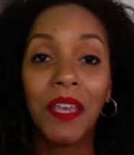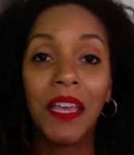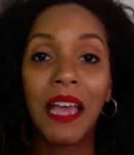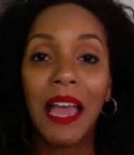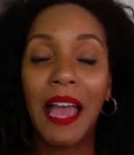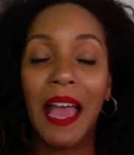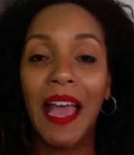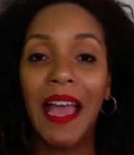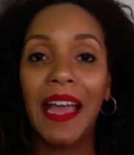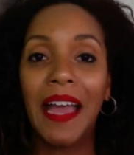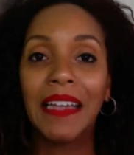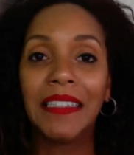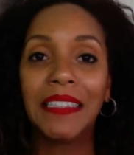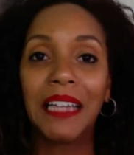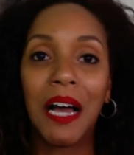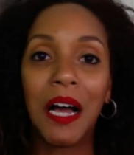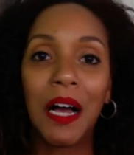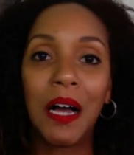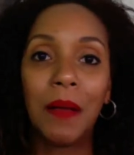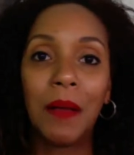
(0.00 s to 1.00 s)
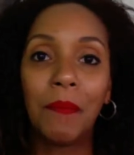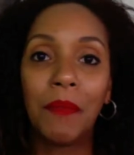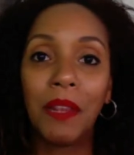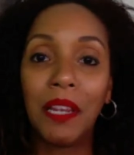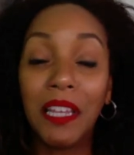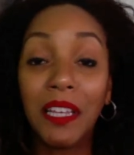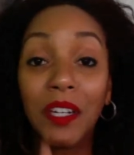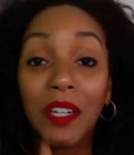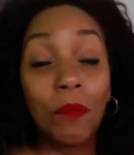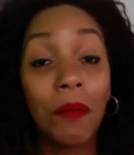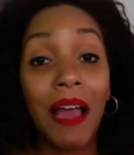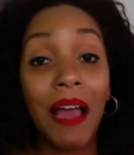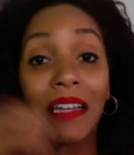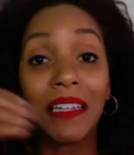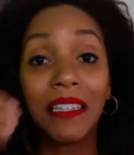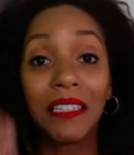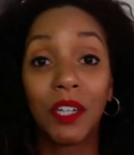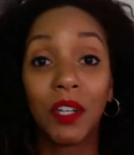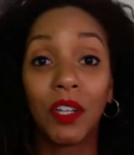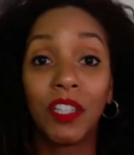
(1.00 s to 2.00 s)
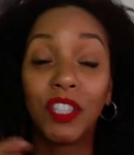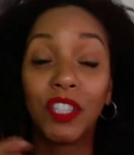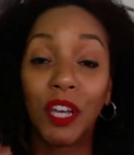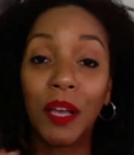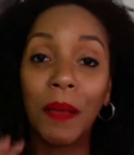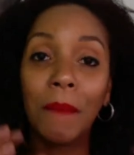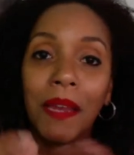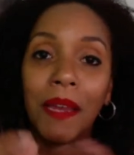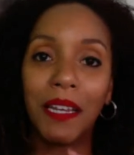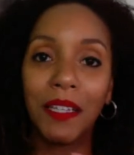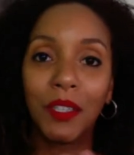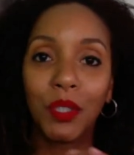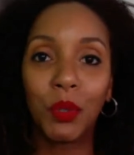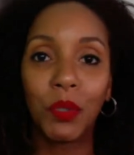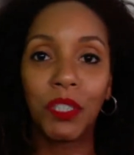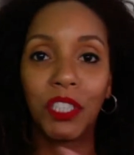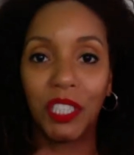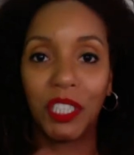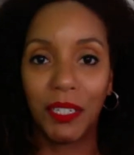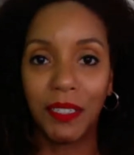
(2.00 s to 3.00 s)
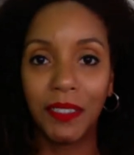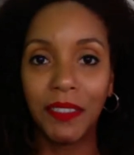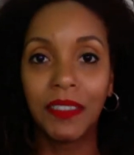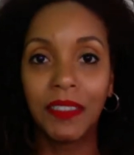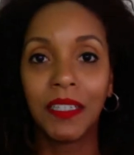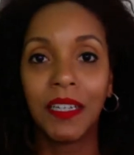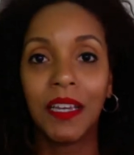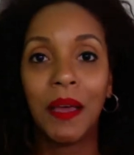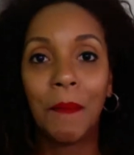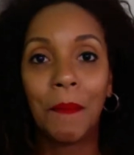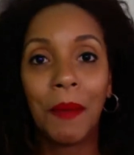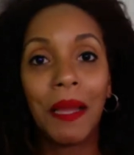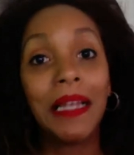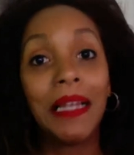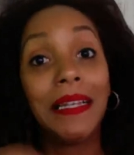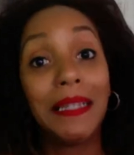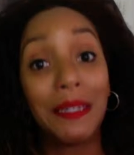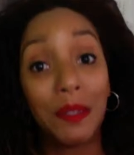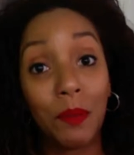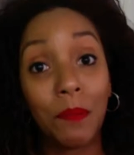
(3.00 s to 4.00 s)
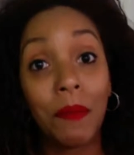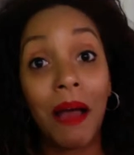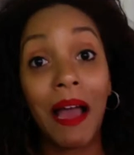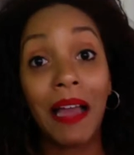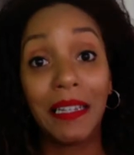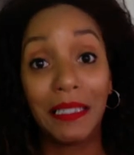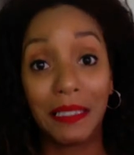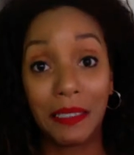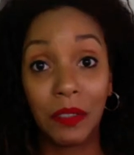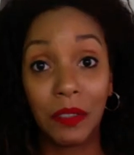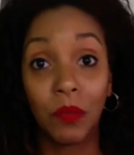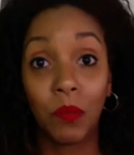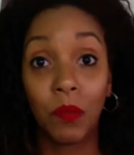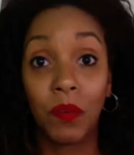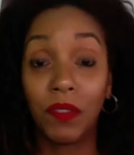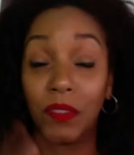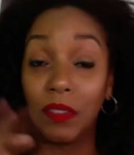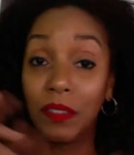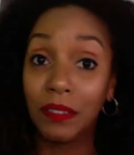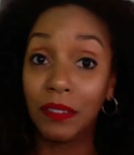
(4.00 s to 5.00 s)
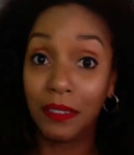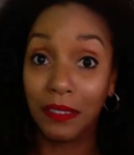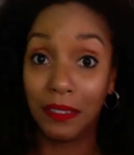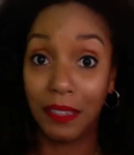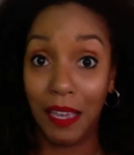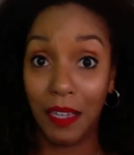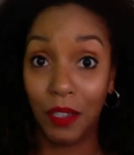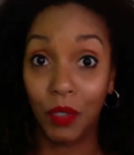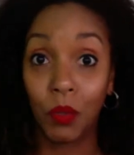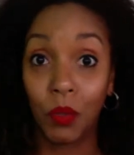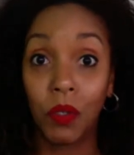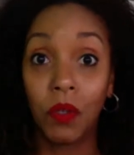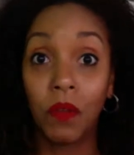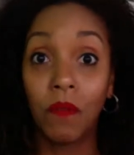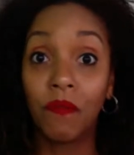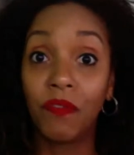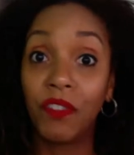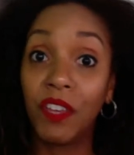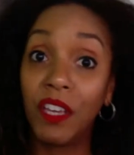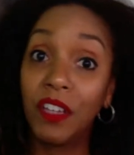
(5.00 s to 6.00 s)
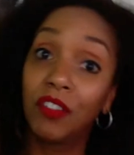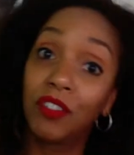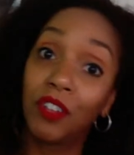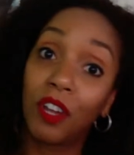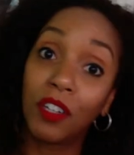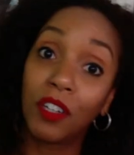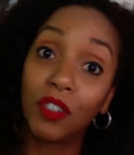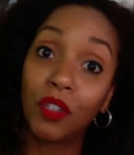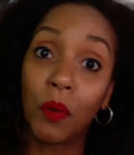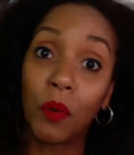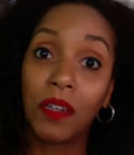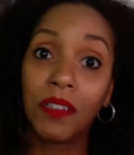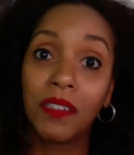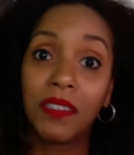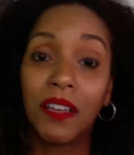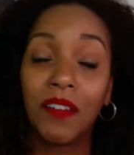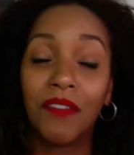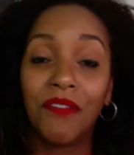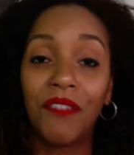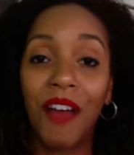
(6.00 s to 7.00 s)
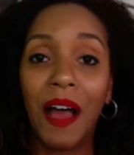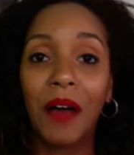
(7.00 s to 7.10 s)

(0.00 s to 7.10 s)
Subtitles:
And little by little, it took a minute to adjust. But little by little, with this schedule, things started to work itself out,